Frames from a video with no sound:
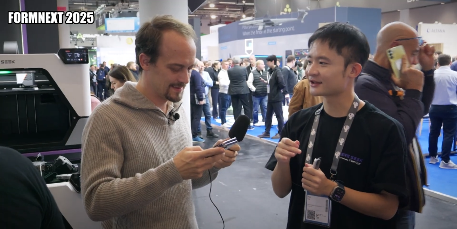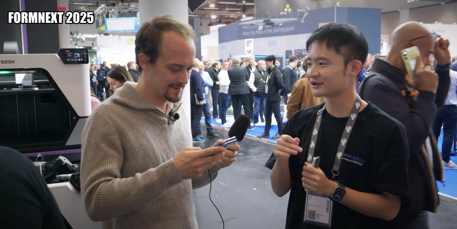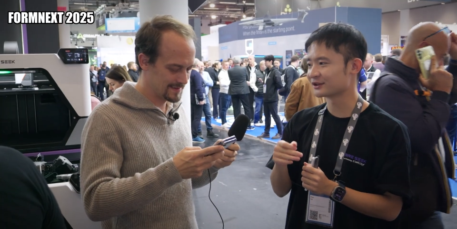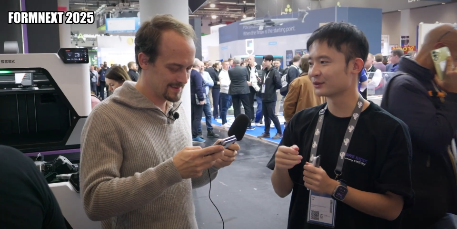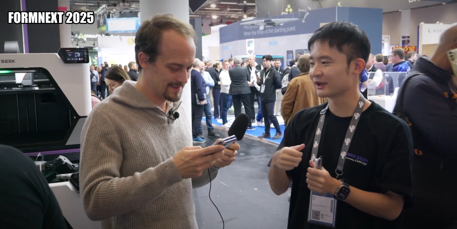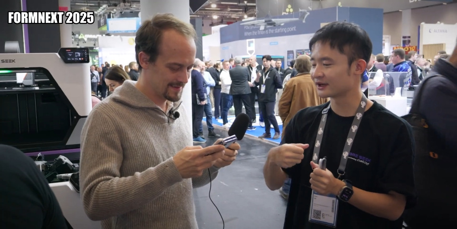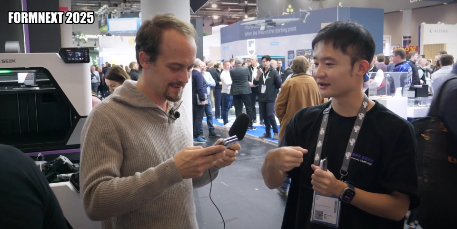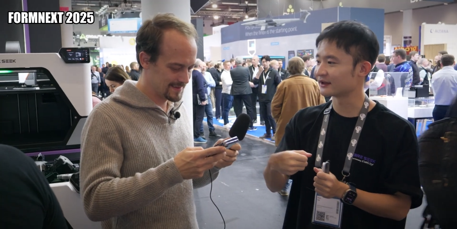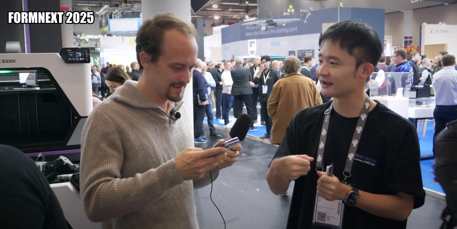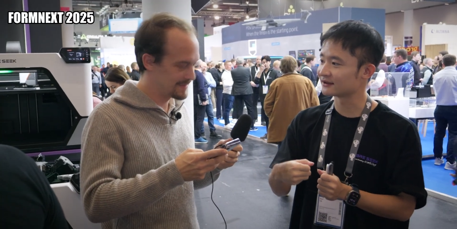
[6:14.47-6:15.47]
Speaker 1: actually weaker
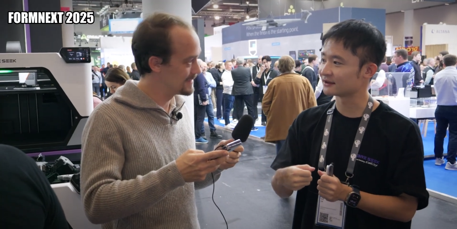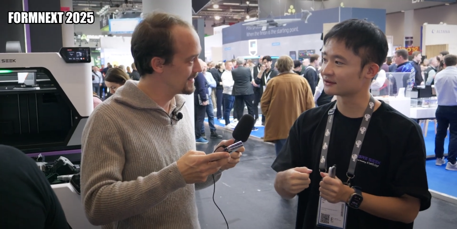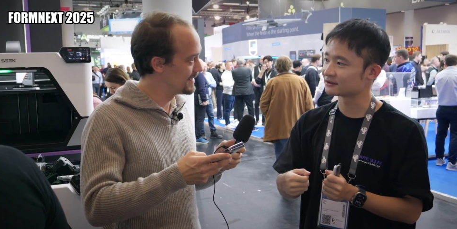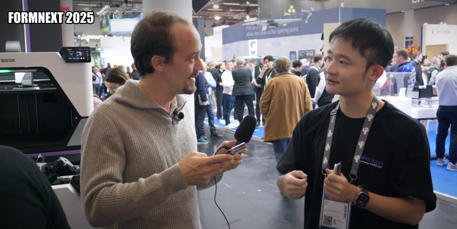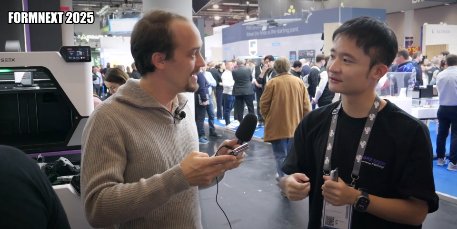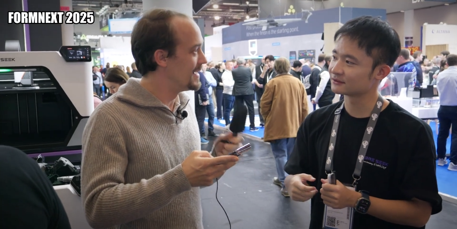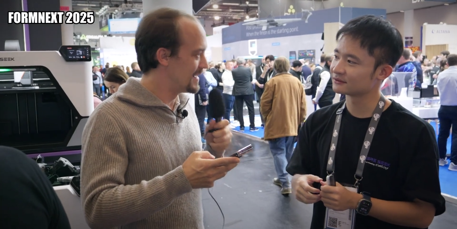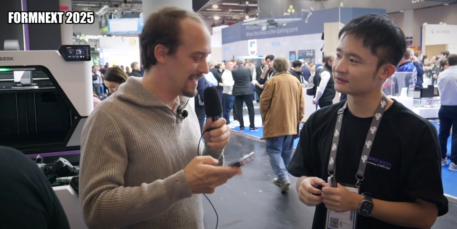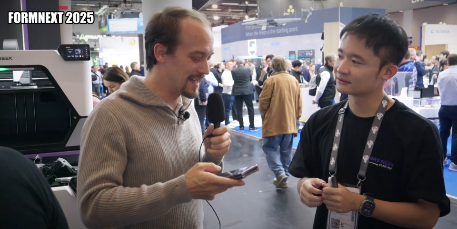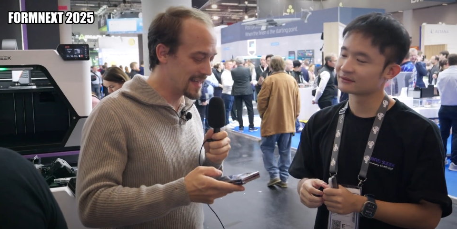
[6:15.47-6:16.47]
on the tensors.
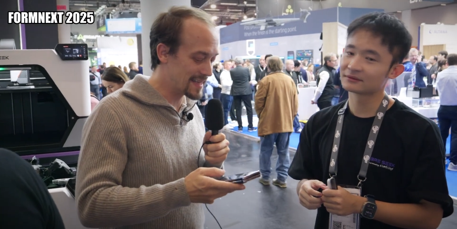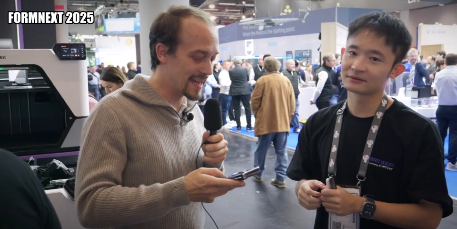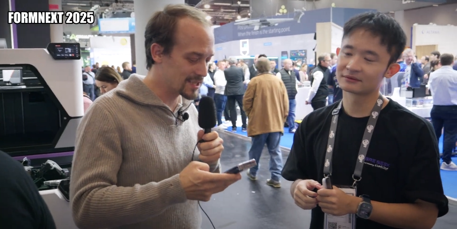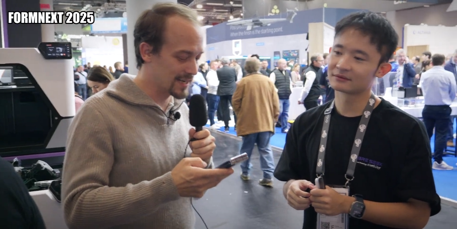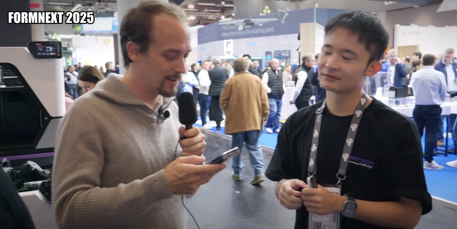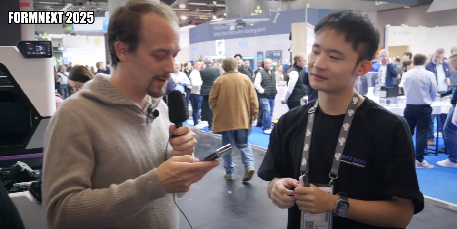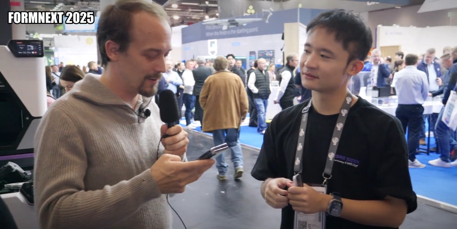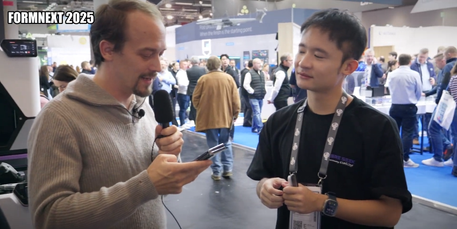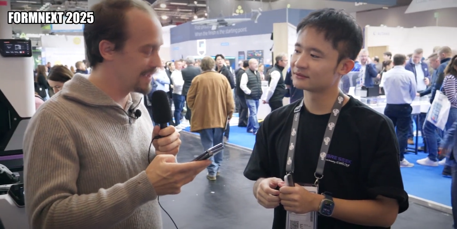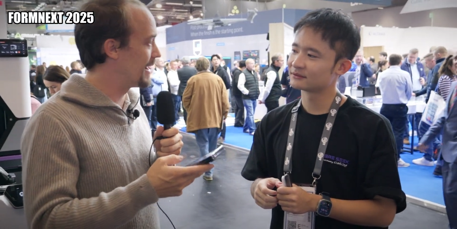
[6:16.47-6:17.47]
Speaker 2: Yeah, that's actually
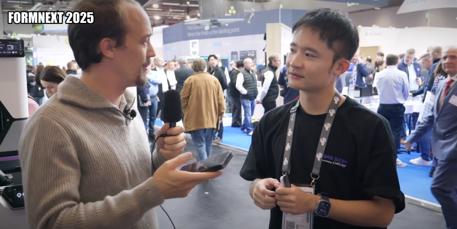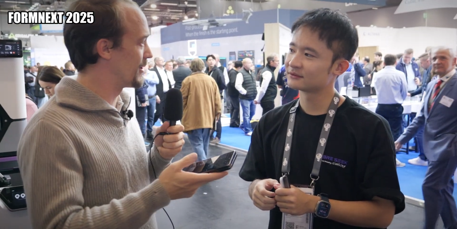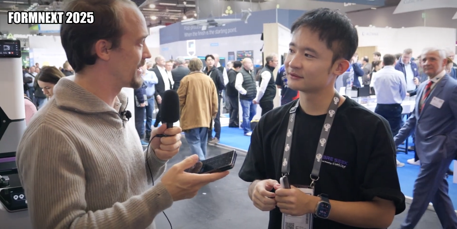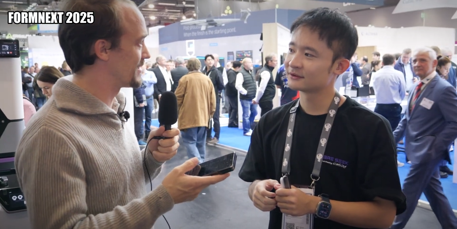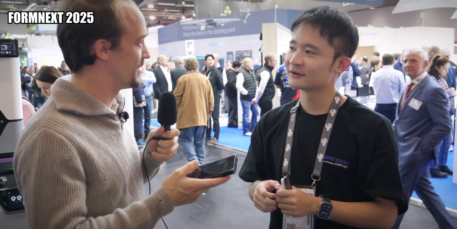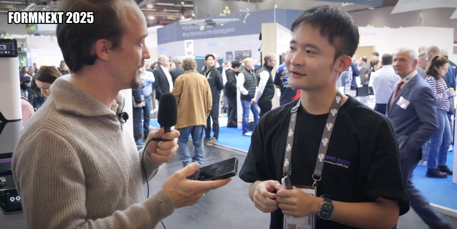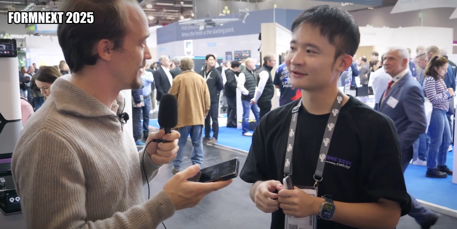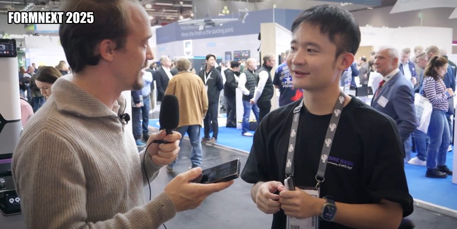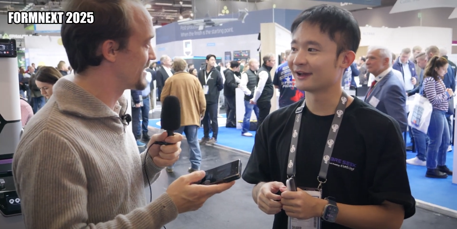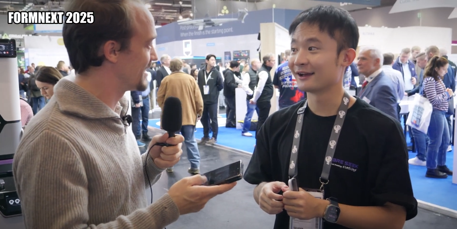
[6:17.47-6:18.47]
what we did. I work as a
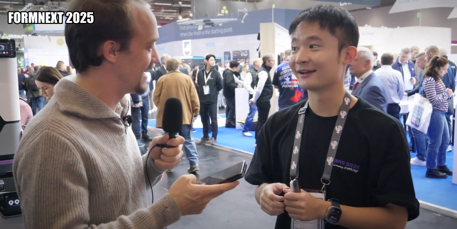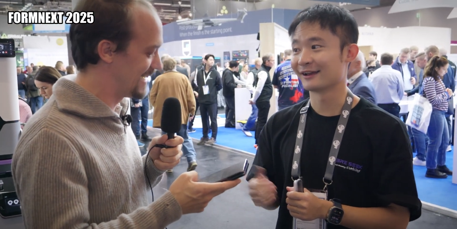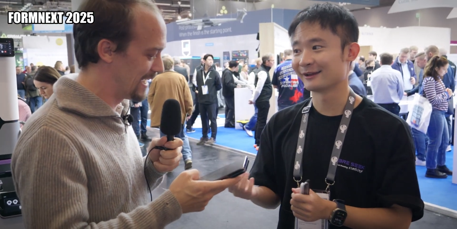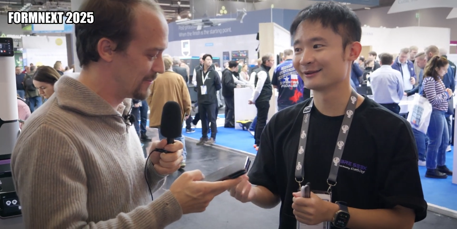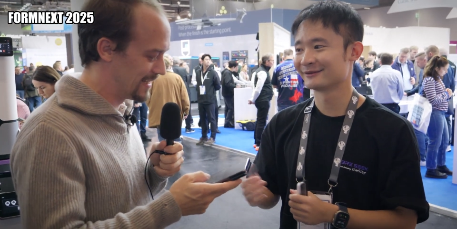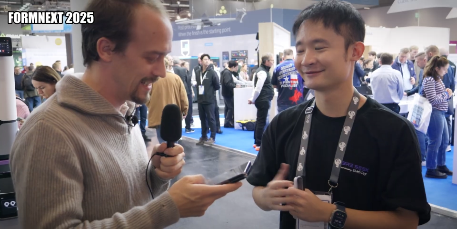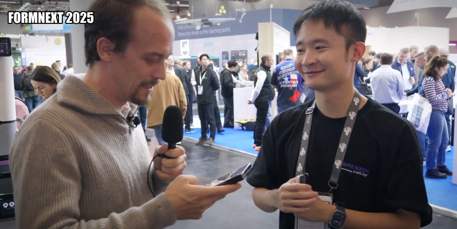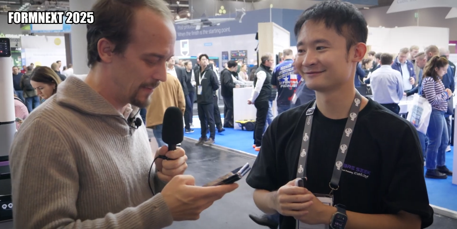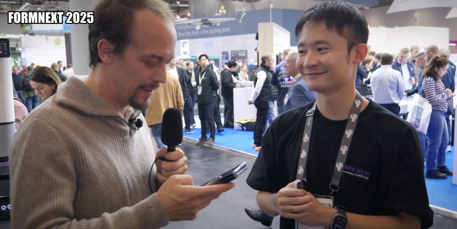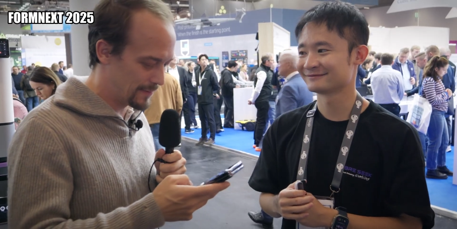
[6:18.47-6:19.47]
university and we
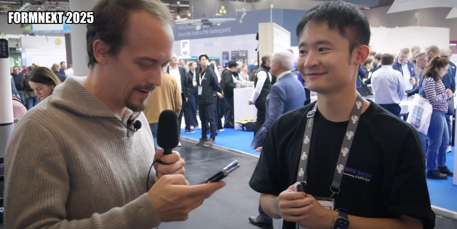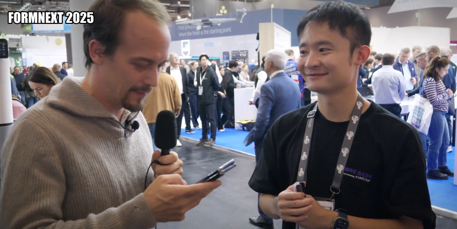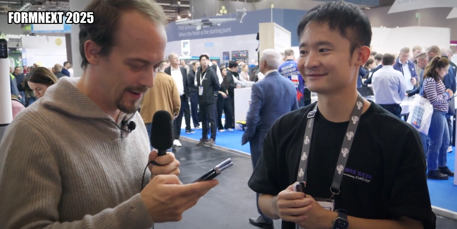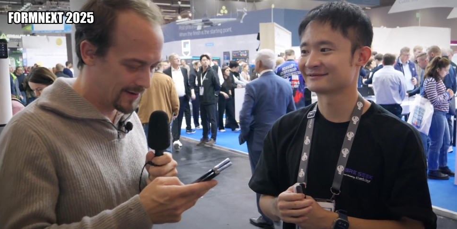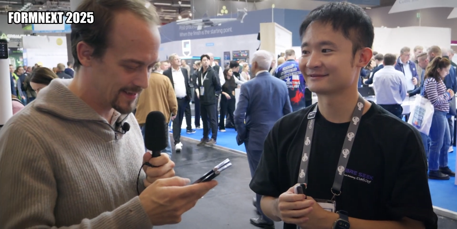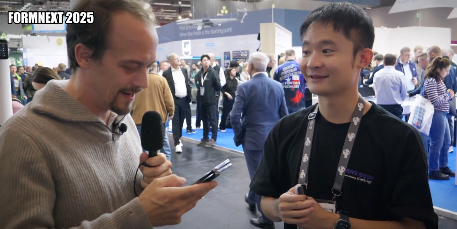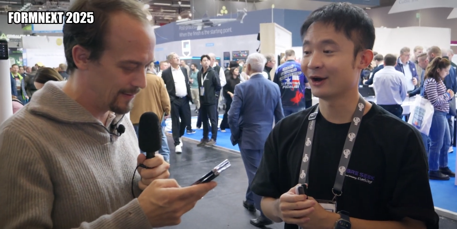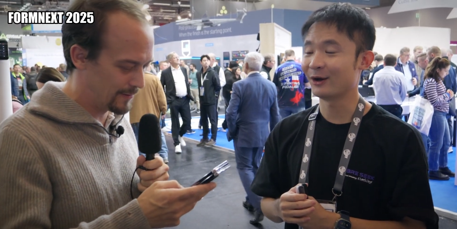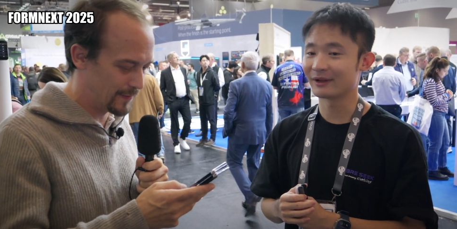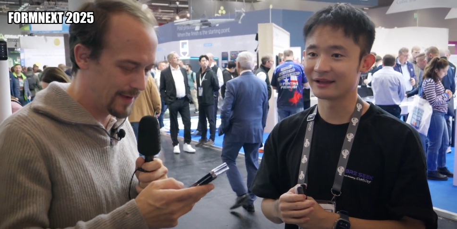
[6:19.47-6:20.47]
did a paper about
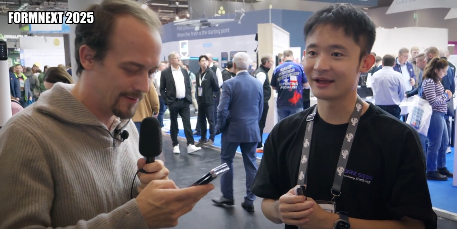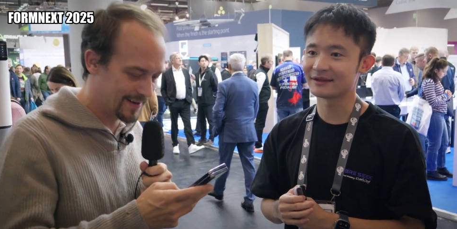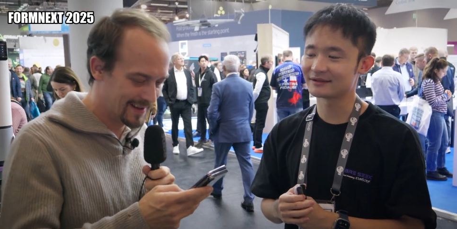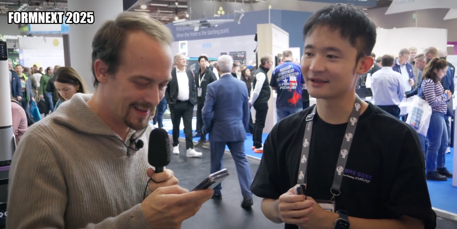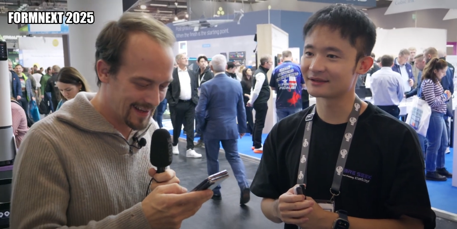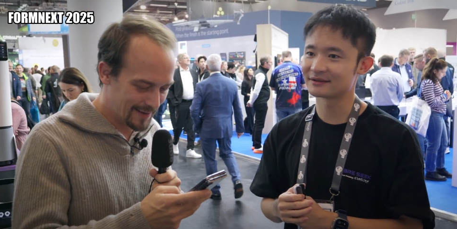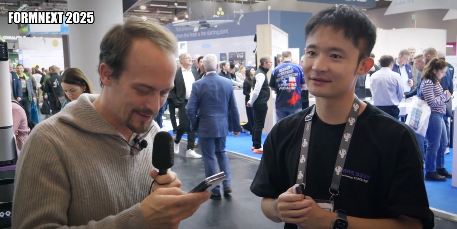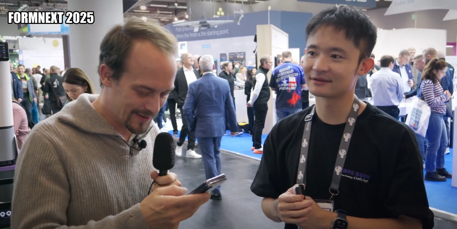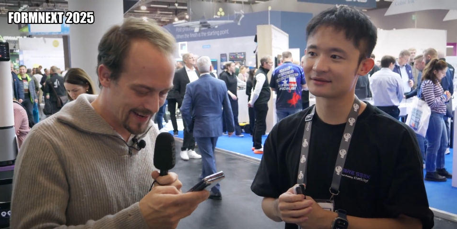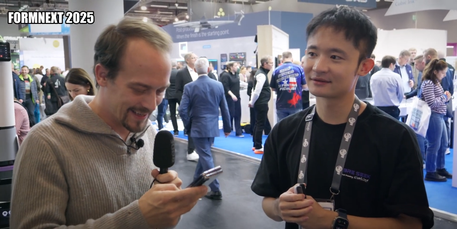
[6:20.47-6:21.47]
carbon fiber. I'm
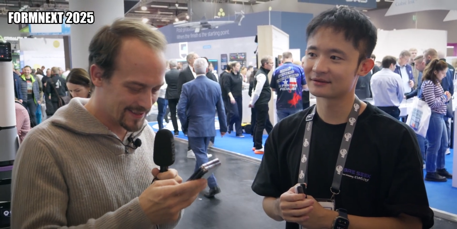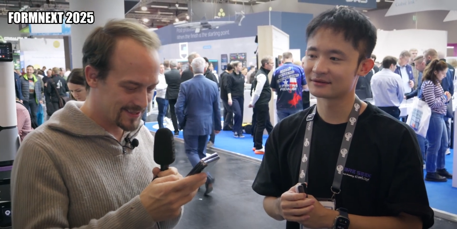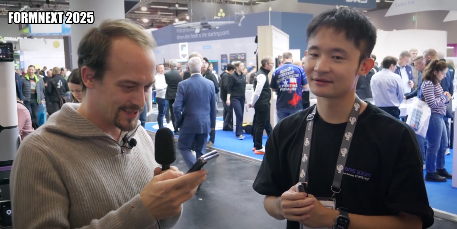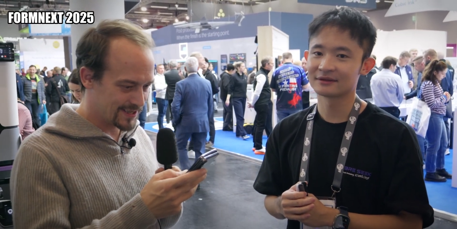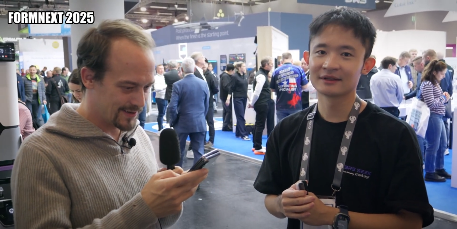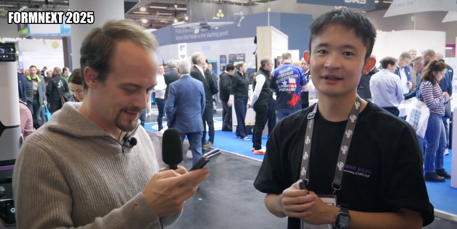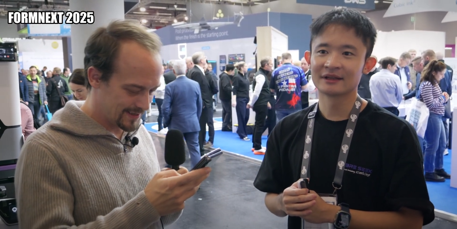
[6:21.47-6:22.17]
trying to show